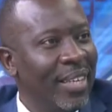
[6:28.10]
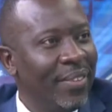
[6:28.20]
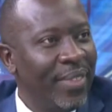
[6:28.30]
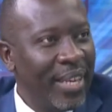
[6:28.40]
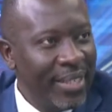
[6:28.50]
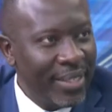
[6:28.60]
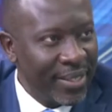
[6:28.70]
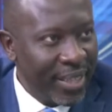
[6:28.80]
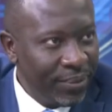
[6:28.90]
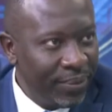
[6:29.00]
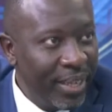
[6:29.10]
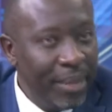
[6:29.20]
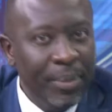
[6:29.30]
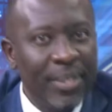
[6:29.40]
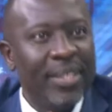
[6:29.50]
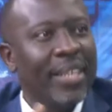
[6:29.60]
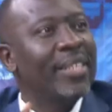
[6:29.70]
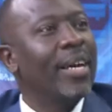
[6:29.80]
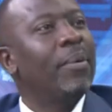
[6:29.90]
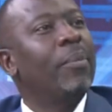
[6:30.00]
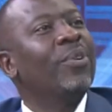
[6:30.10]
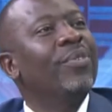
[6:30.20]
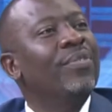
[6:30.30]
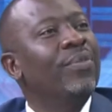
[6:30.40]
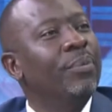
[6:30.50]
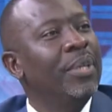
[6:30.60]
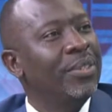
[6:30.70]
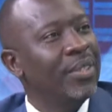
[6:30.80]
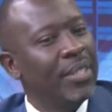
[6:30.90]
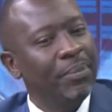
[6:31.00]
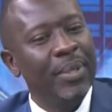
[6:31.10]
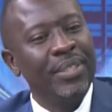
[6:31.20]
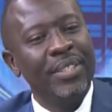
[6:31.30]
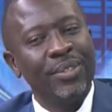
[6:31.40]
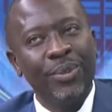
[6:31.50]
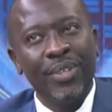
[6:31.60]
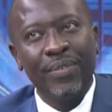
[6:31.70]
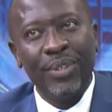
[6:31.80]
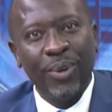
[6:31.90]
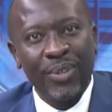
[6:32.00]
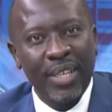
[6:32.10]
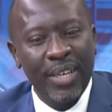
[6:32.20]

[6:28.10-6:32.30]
That in itself limits the amount of information that the patient is going to give the doctor